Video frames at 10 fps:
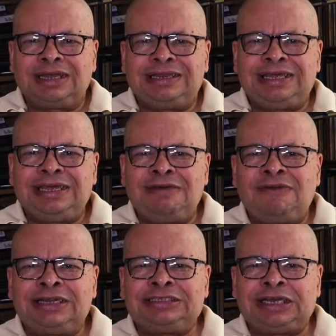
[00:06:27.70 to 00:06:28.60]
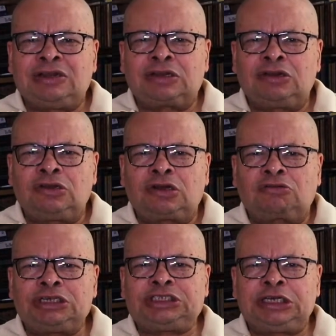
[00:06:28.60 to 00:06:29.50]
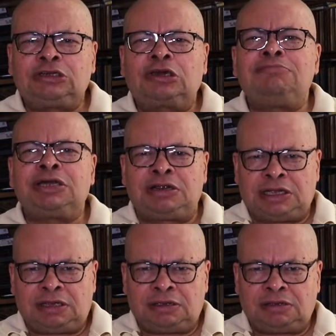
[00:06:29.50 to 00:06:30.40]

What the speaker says: The evangelical Christian community,